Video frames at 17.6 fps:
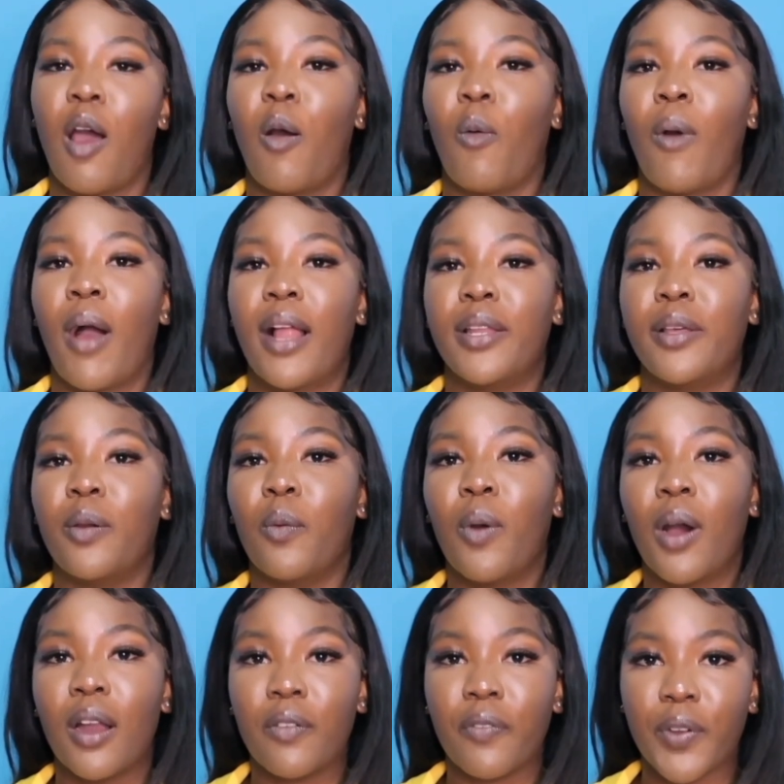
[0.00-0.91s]
While you
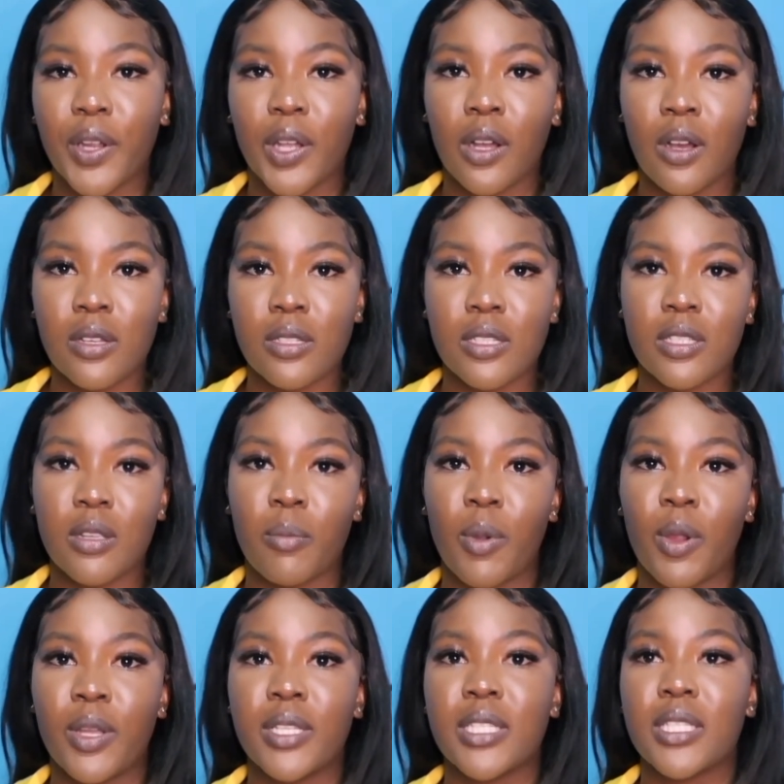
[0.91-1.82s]
want for your
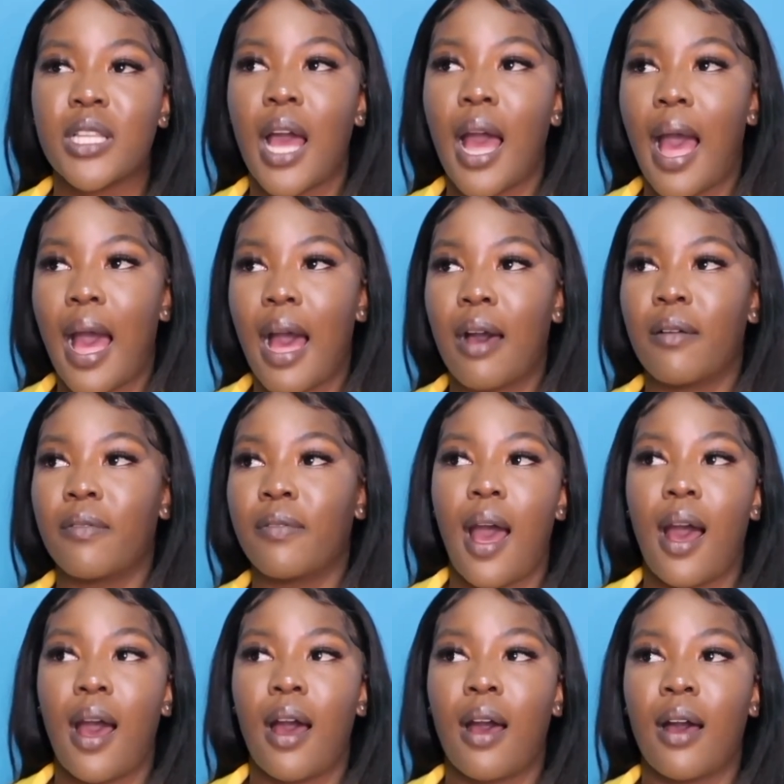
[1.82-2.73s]
customers to have
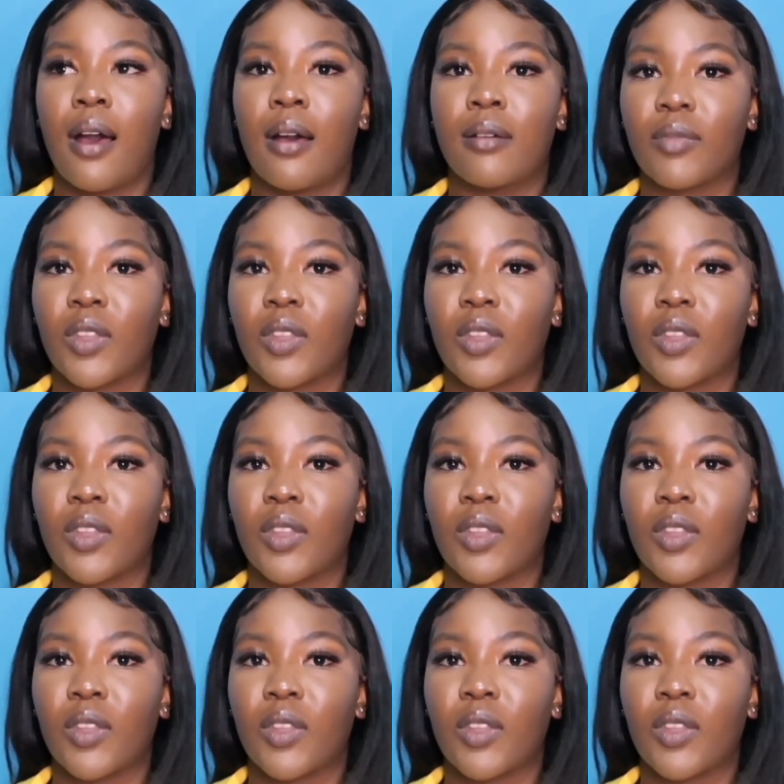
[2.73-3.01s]
a